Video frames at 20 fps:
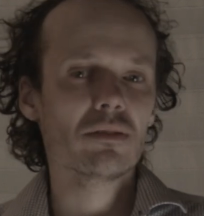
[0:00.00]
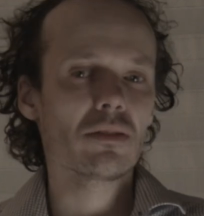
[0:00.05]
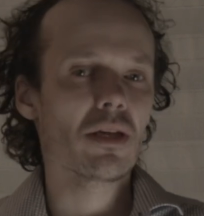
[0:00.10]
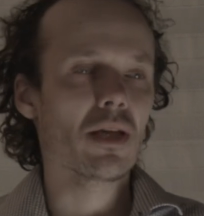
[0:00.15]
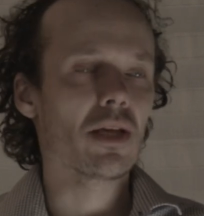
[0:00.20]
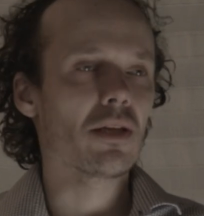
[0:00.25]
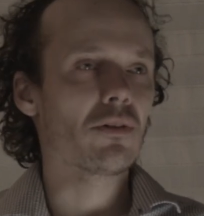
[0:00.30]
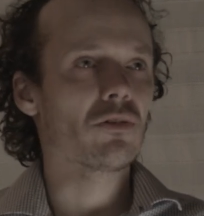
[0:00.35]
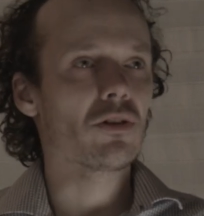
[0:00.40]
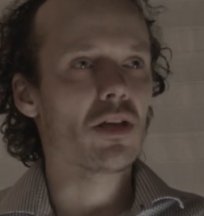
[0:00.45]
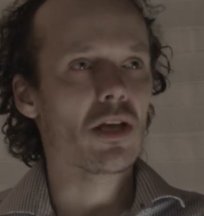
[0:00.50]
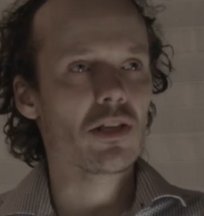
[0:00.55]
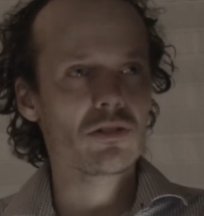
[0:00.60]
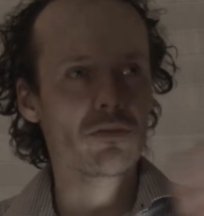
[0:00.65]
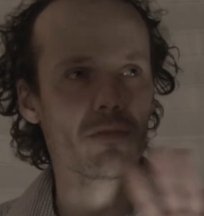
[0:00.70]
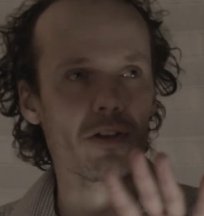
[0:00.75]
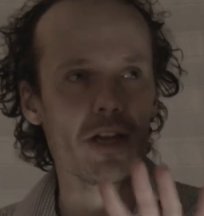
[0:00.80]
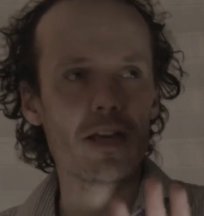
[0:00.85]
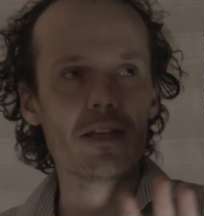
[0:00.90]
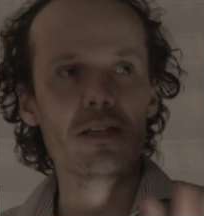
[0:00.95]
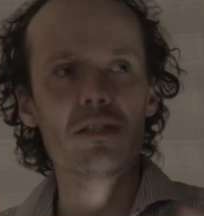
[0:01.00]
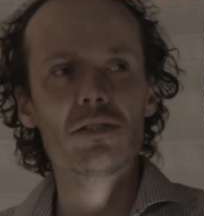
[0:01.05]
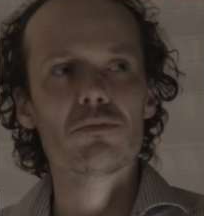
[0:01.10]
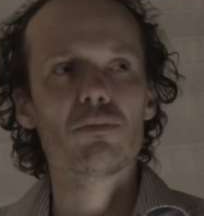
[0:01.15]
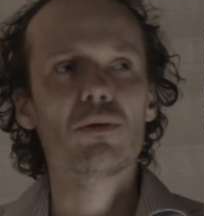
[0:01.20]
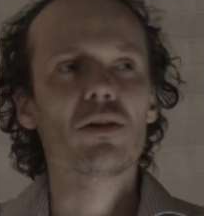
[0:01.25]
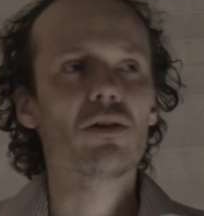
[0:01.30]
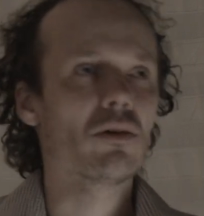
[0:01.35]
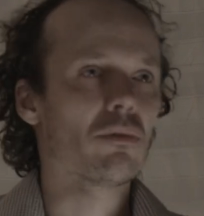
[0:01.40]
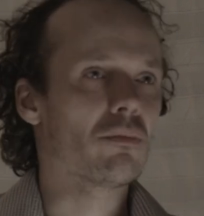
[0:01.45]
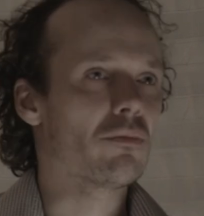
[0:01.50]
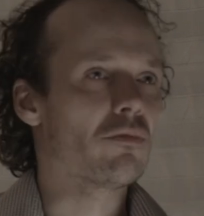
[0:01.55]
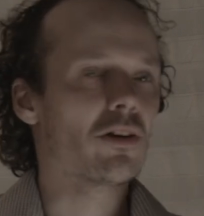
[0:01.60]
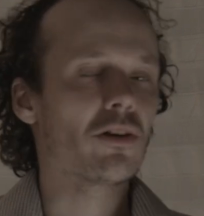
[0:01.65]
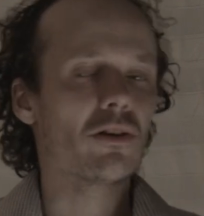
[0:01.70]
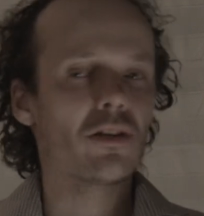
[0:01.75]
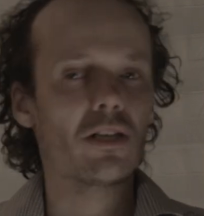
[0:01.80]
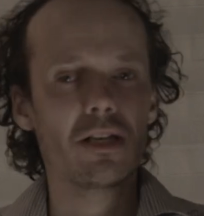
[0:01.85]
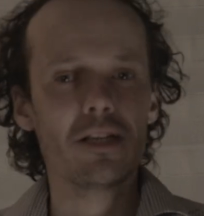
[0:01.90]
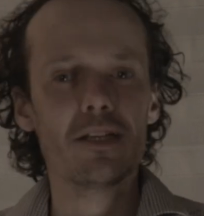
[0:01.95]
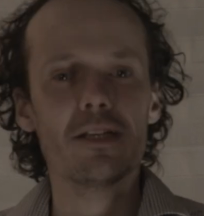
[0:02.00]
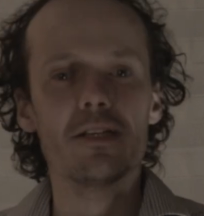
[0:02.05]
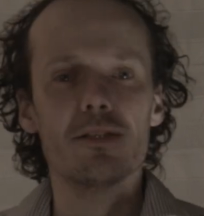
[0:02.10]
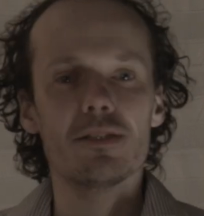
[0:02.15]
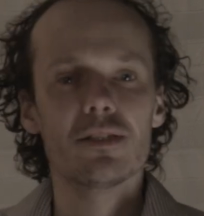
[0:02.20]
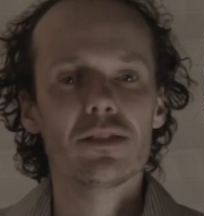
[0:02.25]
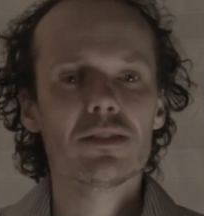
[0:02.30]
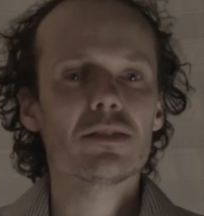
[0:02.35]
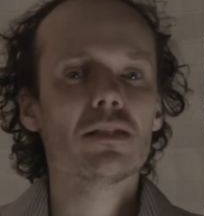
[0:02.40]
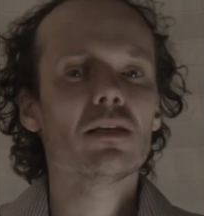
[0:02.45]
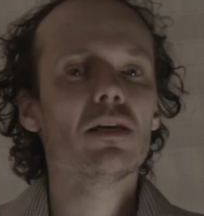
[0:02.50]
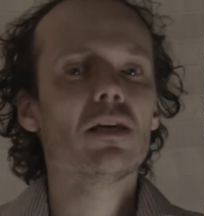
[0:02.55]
it, as of late, it's become very clear that